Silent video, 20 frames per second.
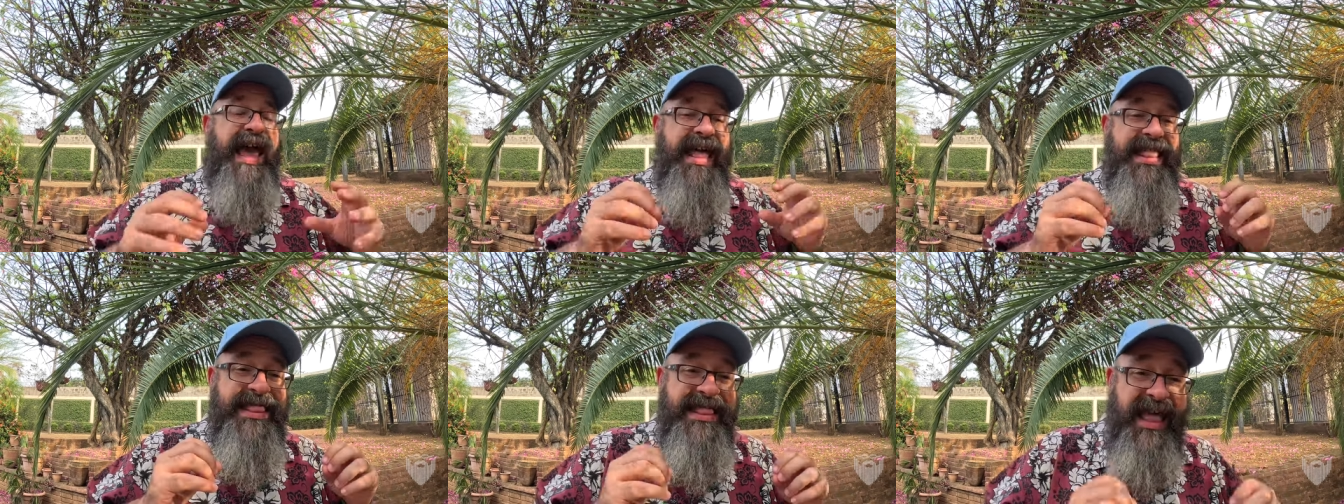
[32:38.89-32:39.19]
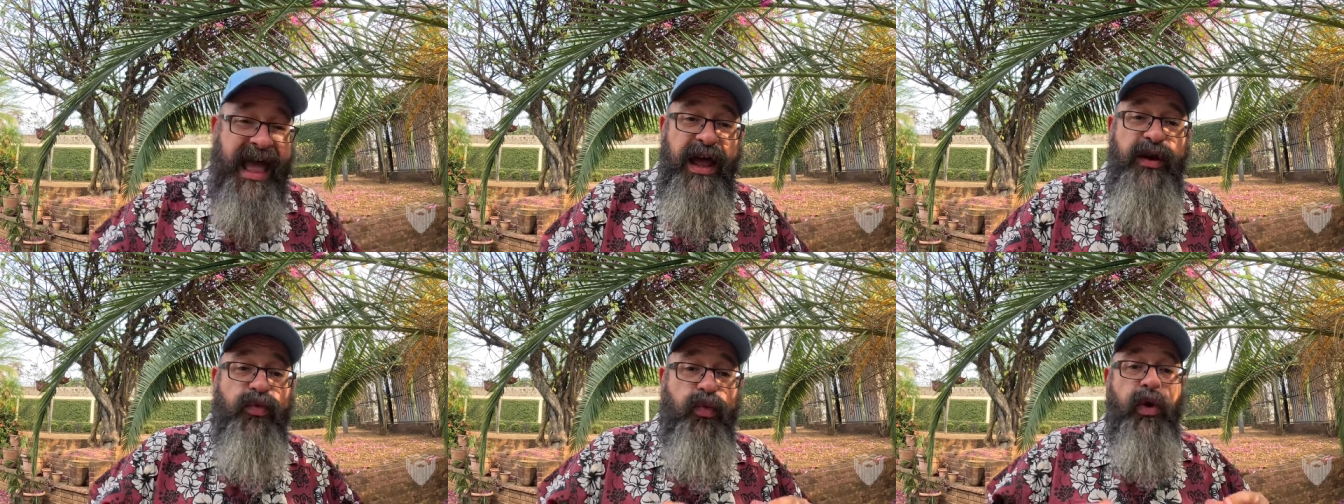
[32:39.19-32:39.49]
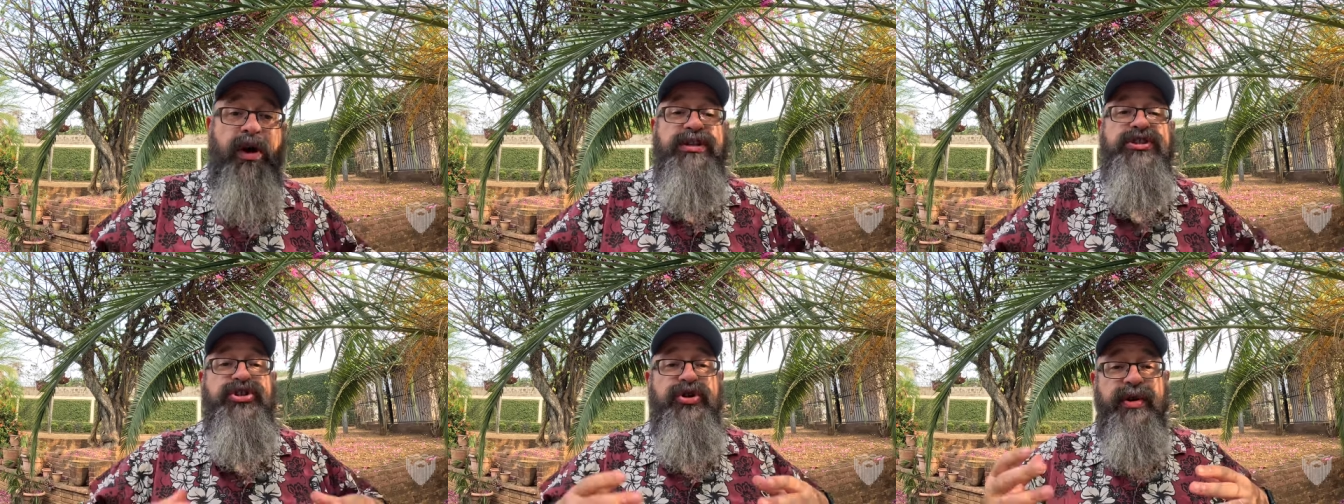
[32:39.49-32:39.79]
And then
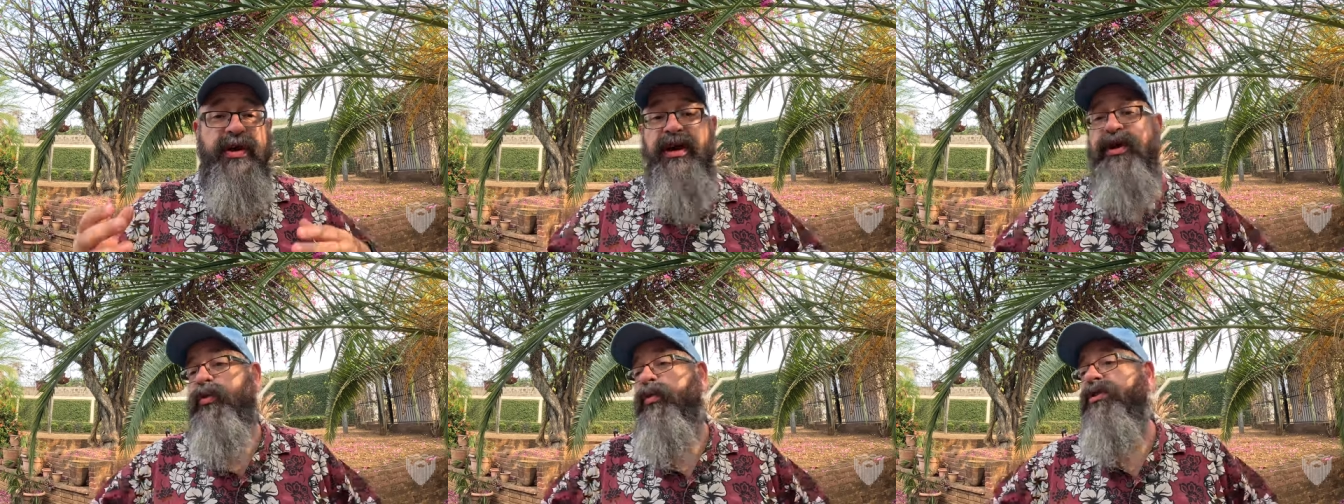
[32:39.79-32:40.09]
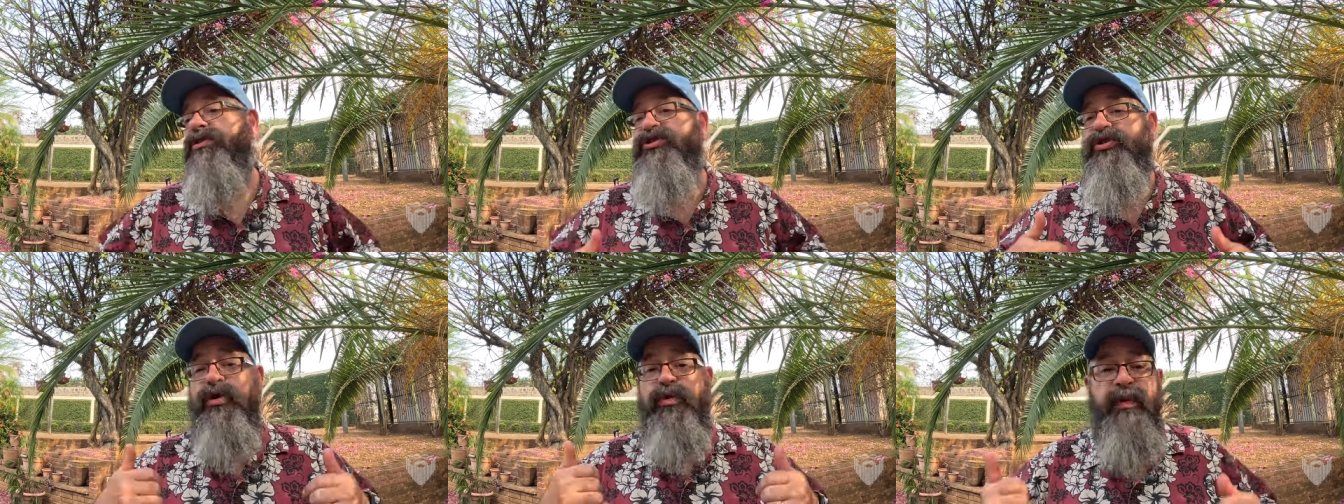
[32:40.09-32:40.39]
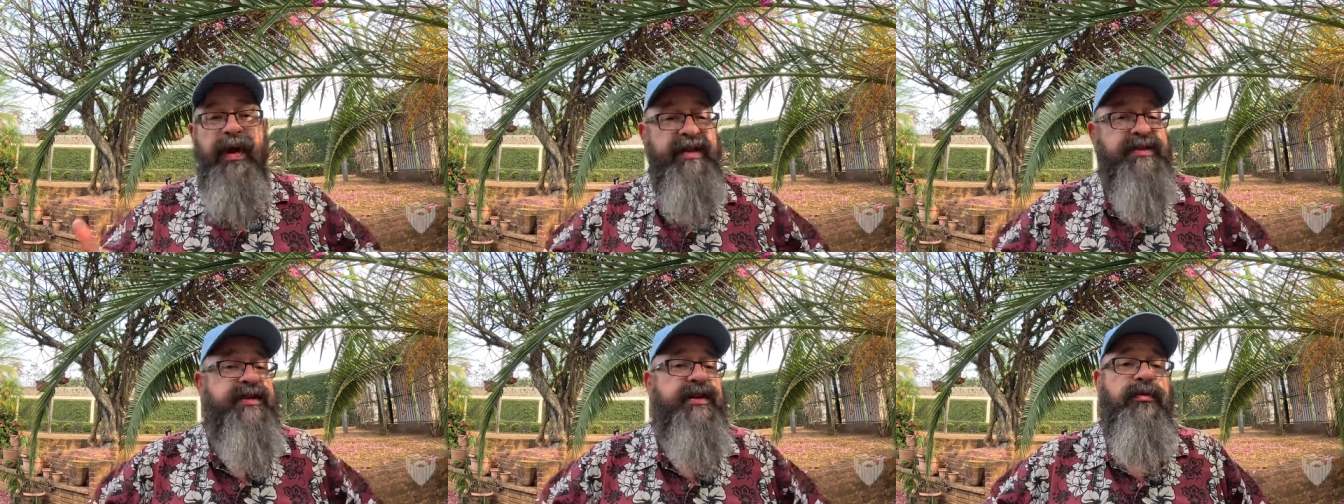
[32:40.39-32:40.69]
once you're here, once you're a
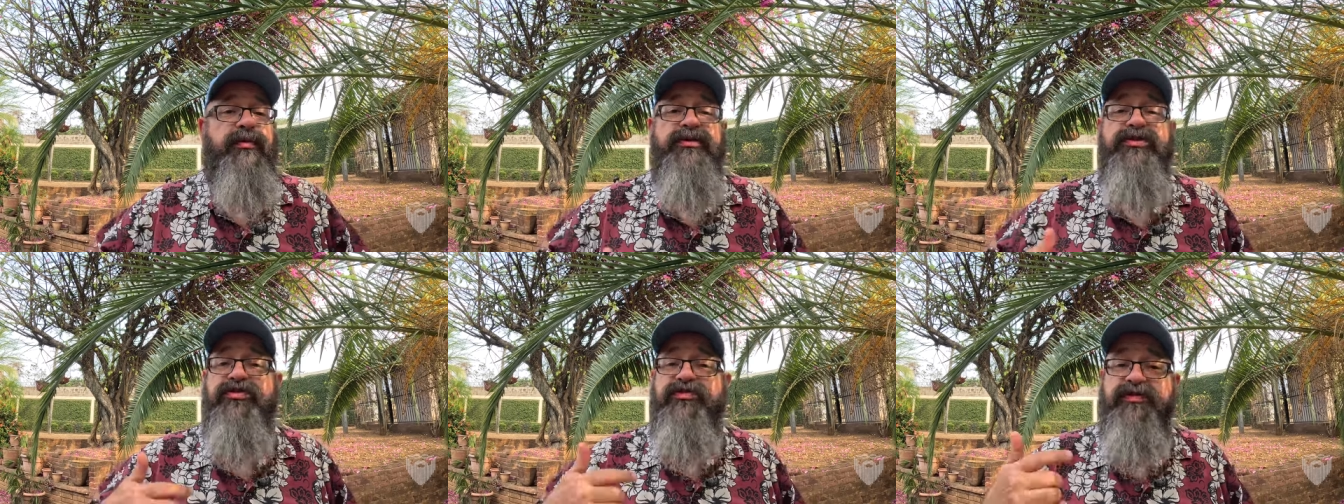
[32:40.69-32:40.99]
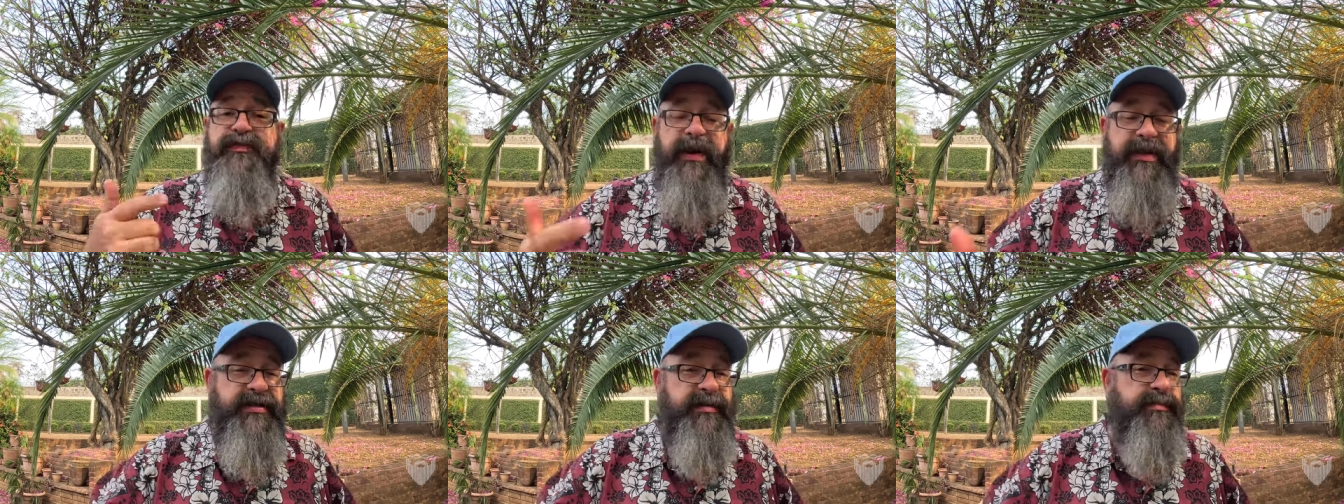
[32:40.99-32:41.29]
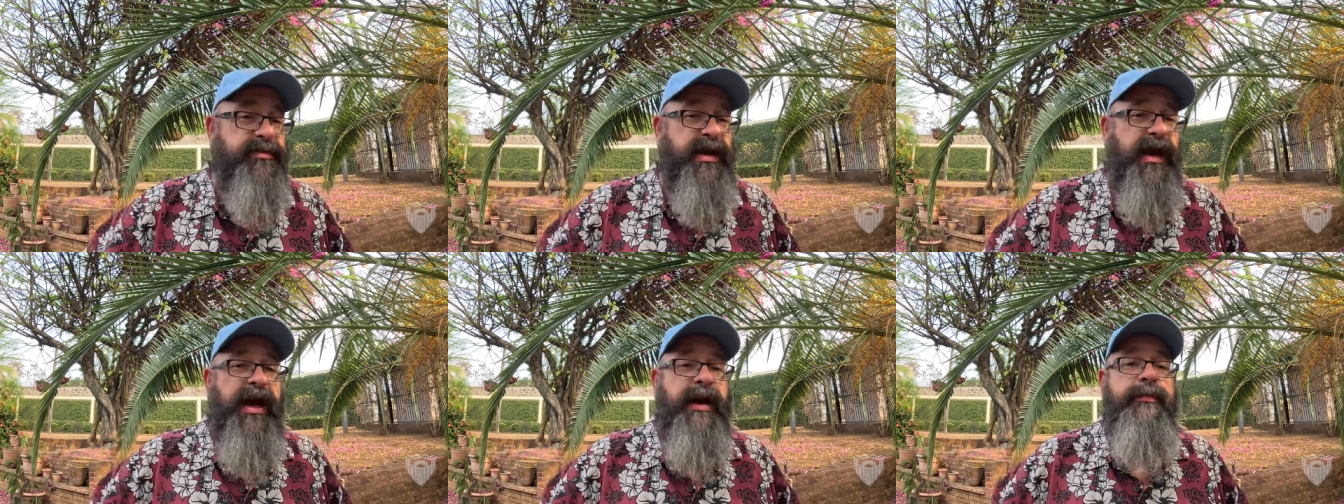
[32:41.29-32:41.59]
resident, once you spend
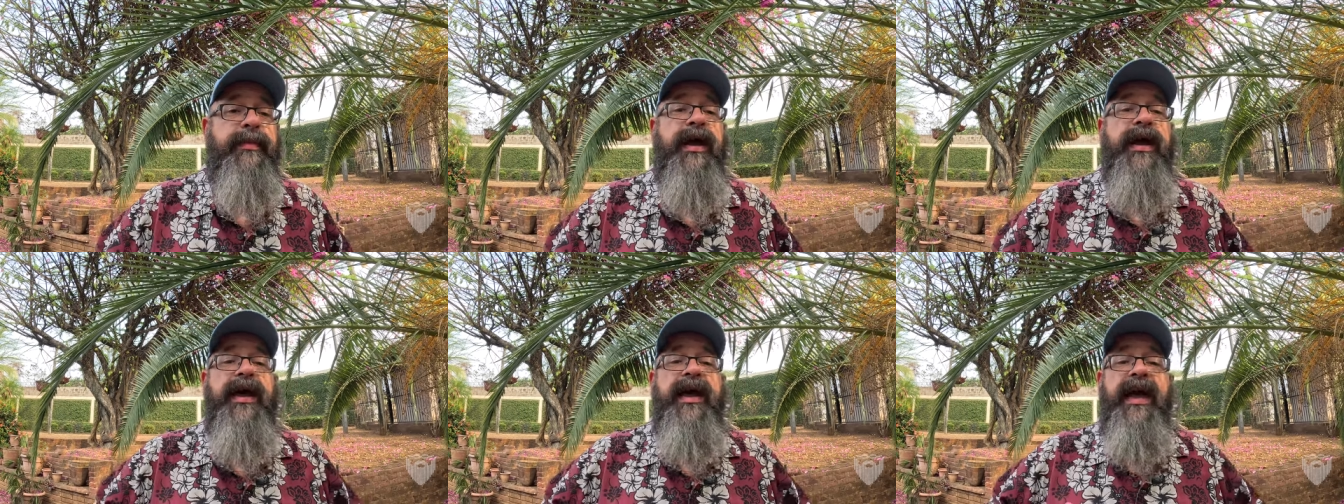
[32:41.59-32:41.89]
some time,